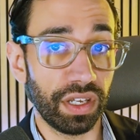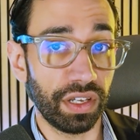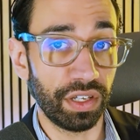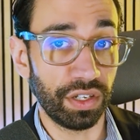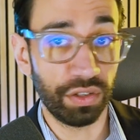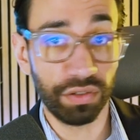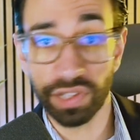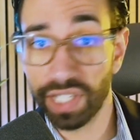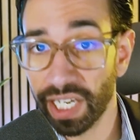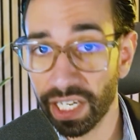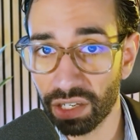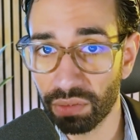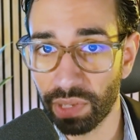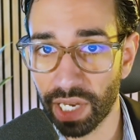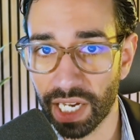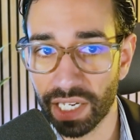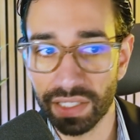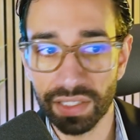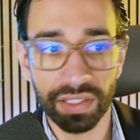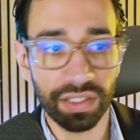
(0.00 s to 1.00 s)
a
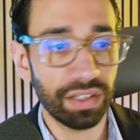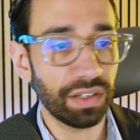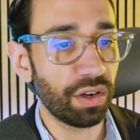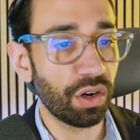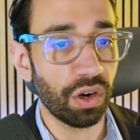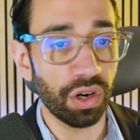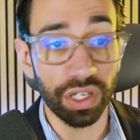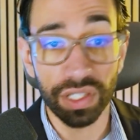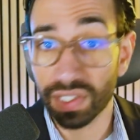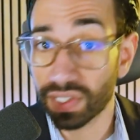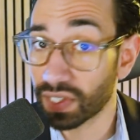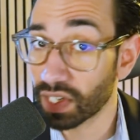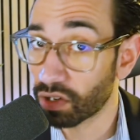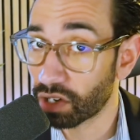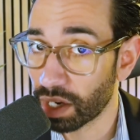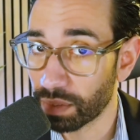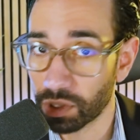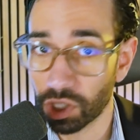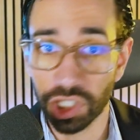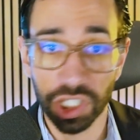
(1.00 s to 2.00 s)
database or a
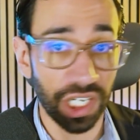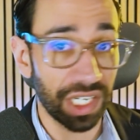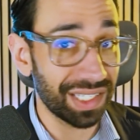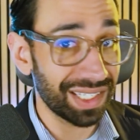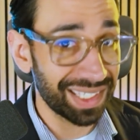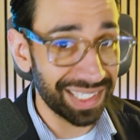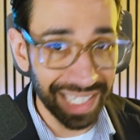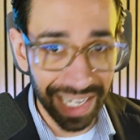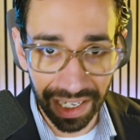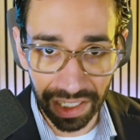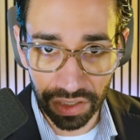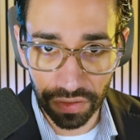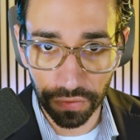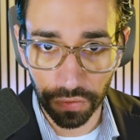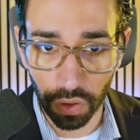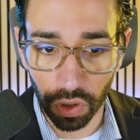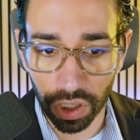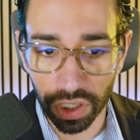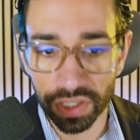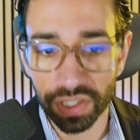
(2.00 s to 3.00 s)
CRM such as
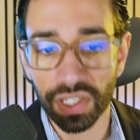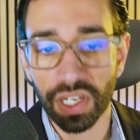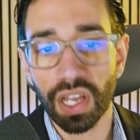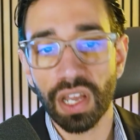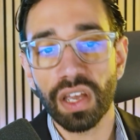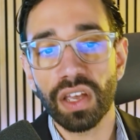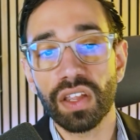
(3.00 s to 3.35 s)
Salesforce,